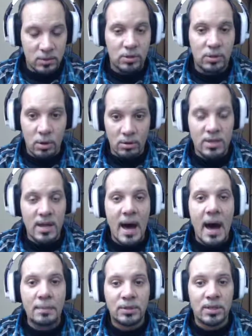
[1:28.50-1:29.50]
go to the
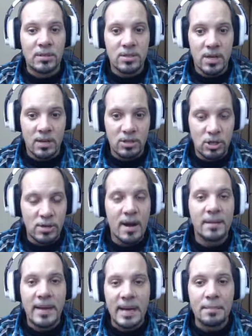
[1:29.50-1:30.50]
options and turn
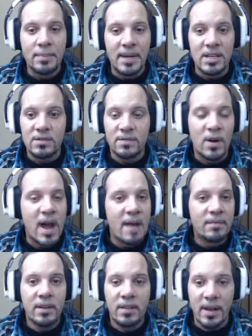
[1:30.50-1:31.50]
on nameplates for
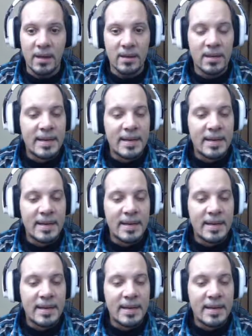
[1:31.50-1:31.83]
everything.